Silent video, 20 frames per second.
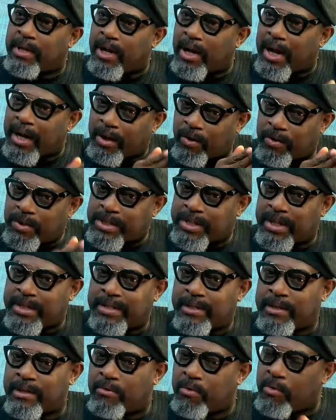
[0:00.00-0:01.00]
and
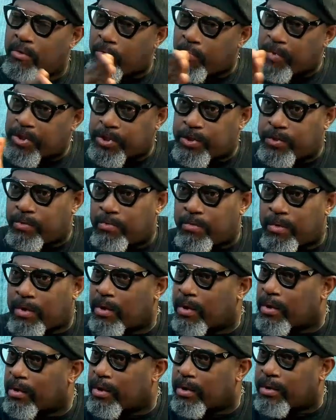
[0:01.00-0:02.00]
contesting with you?
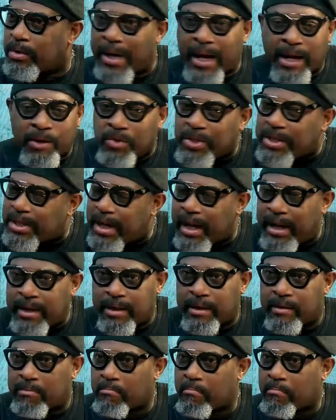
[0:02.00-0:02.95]
I don't see any.